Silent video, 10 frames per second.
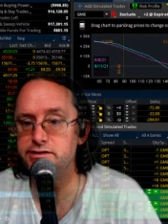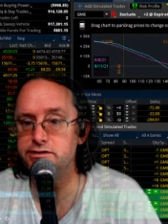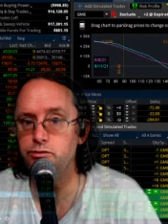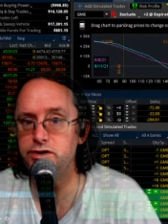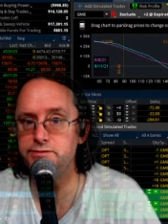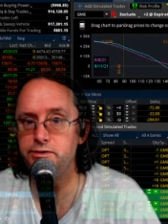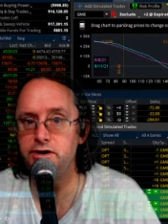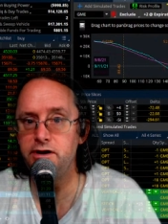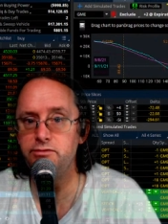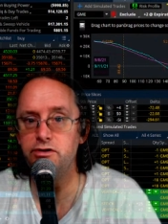There's a whisper
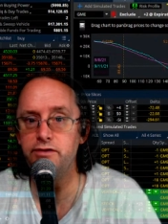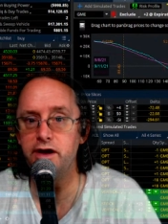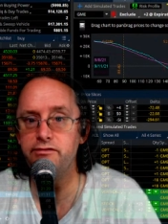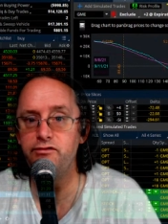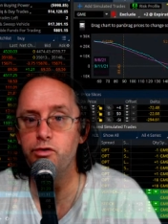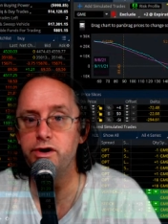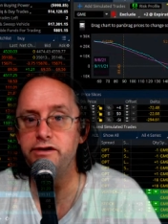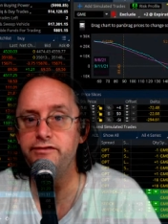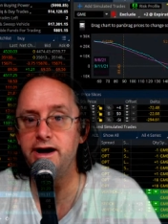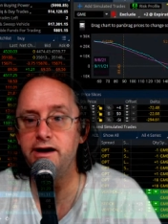number of like
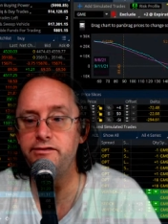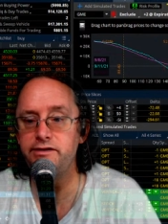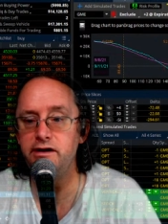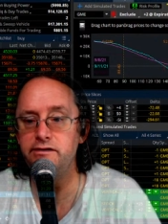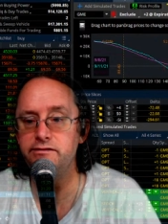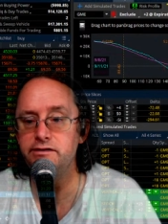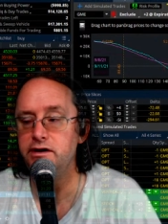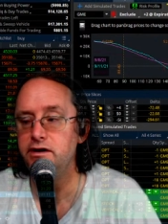45 cents.